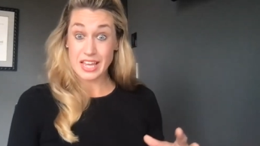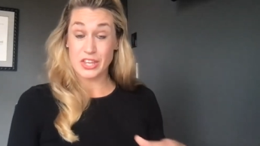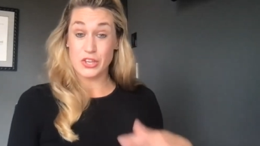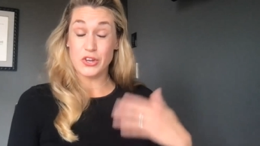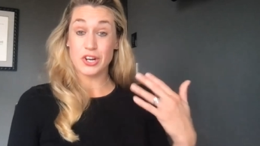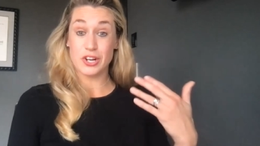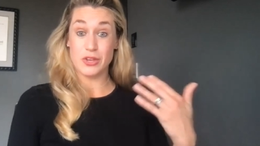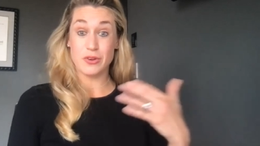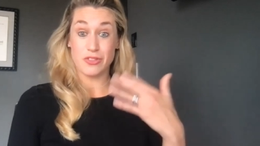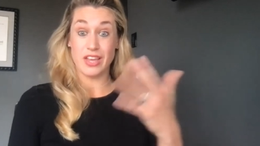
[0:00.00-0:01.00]
Like
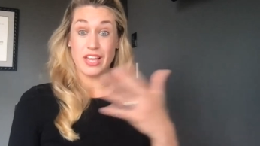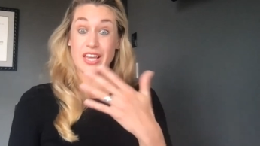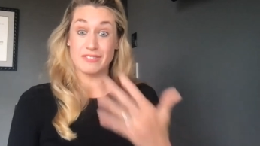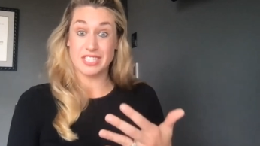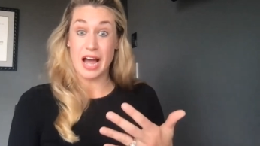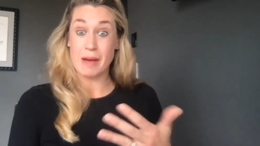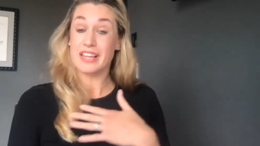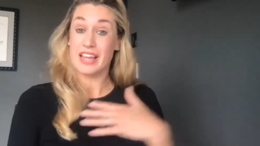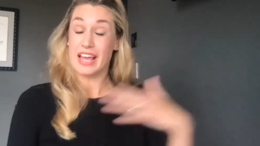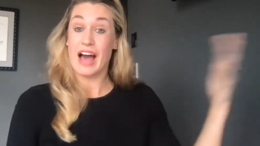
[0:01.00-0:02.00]
you're you're thinking of
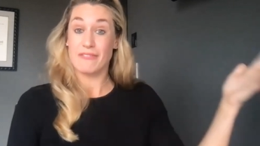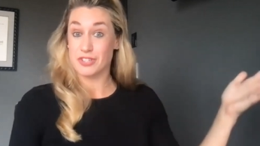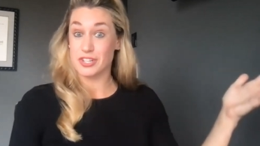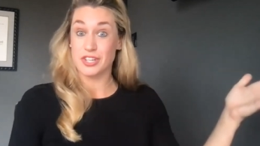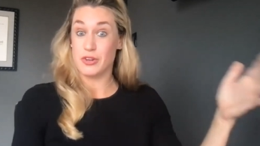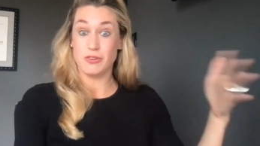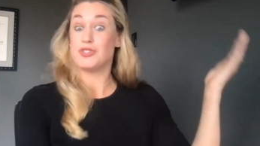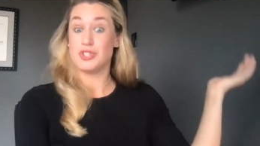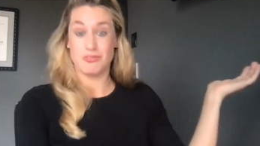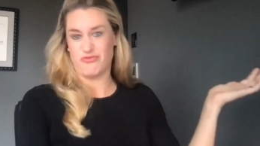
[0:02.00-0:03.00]
stopping like after, you know,
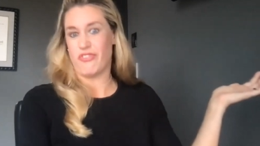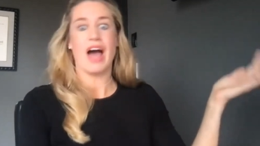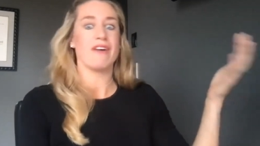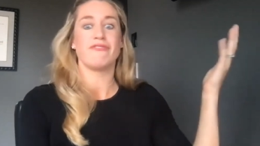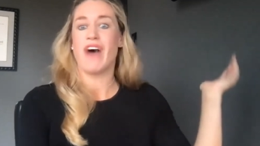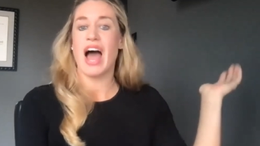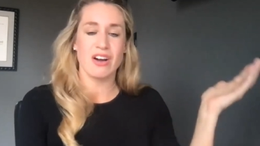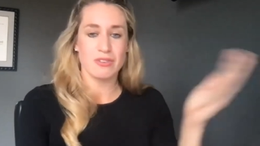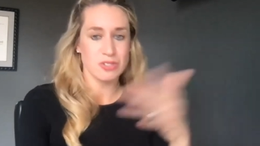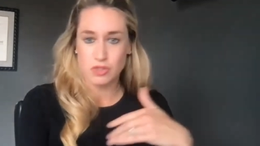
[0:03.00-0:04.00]
you do five, five
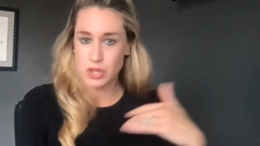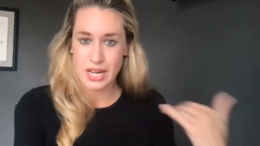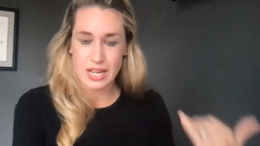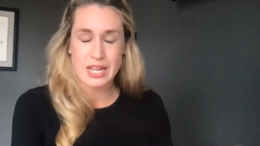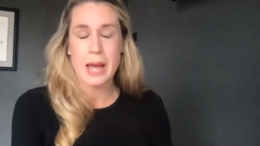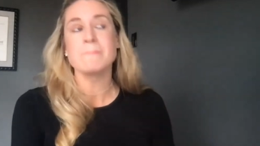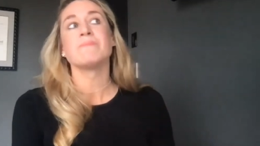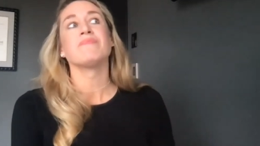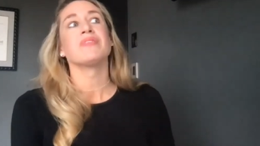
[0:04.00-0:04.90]
hours of training a day.